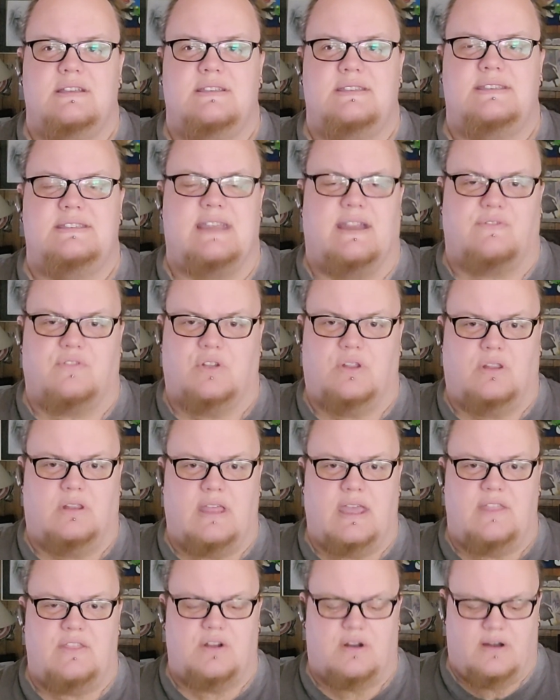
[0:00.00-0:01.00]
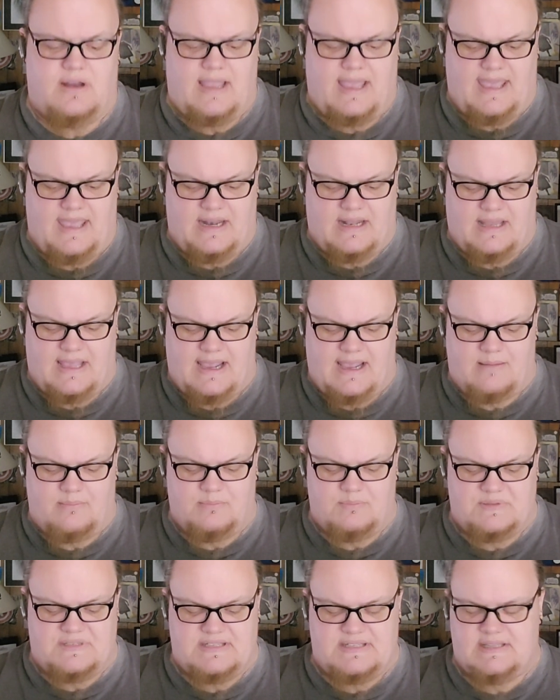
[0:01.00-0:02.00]
several other
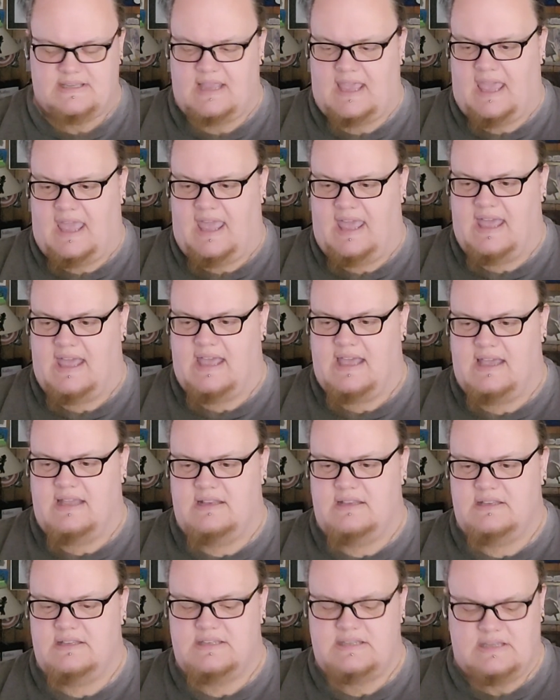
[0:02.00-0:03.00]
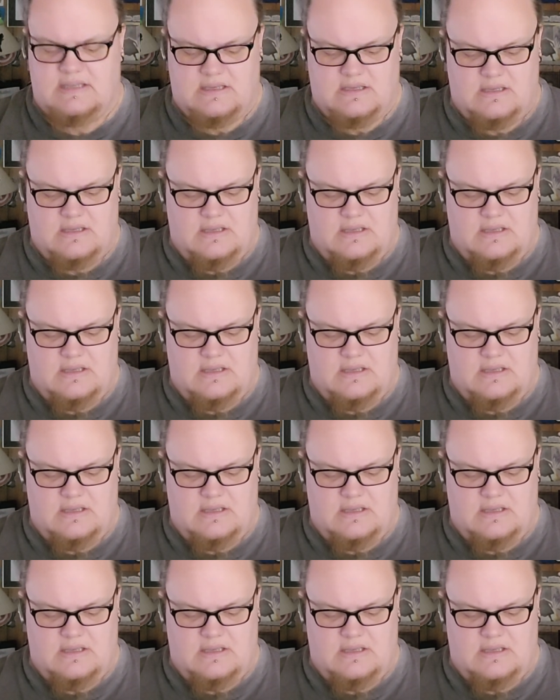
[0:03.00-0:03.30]
headlamps and